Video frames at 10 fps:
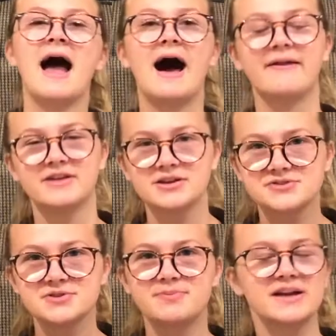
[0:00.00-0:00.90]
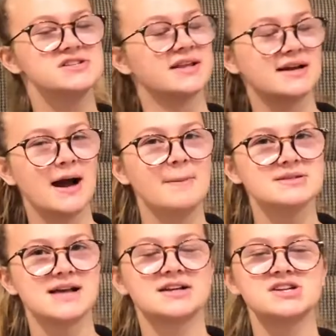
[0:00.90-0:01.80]
on the YouTube page in the comment
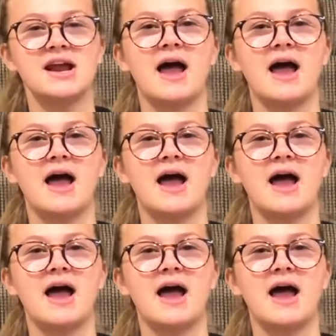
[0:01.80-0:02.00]
section.